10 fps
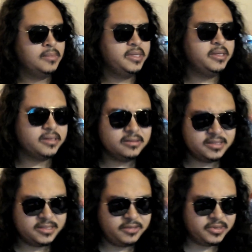You can
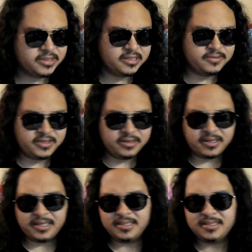also see weird things with your
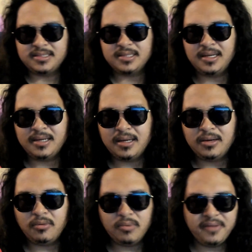eyes.
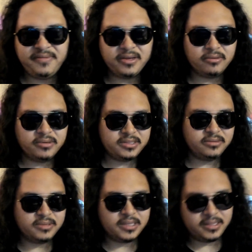If you go
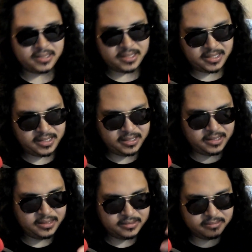into like
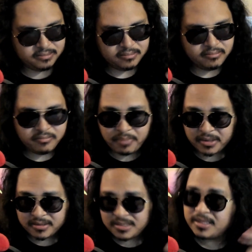a
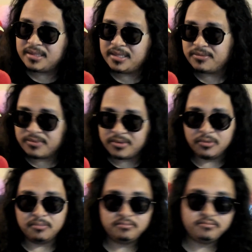partially lit
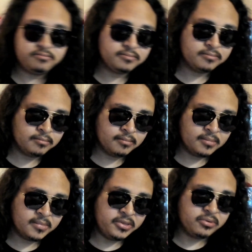room,
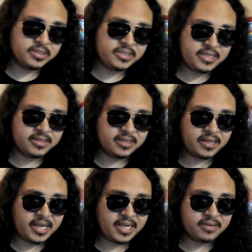you can see the
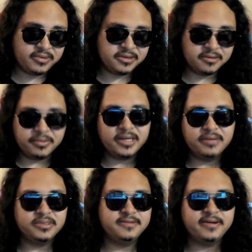lag with your brain,
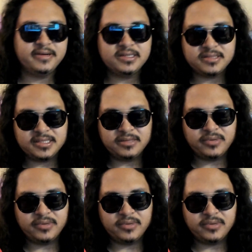which is very interesting.